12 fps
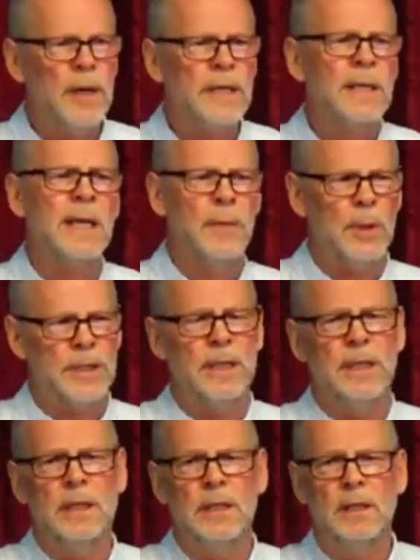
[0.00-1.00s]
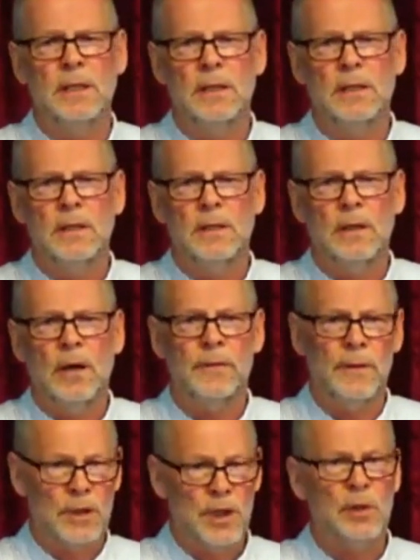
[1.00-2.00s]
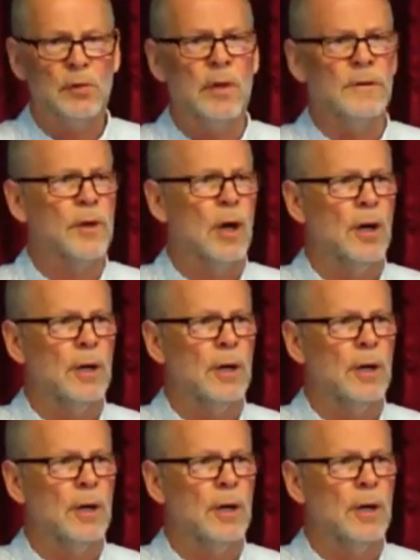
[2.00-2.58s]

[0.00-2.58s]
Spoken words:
liberty of the children of God.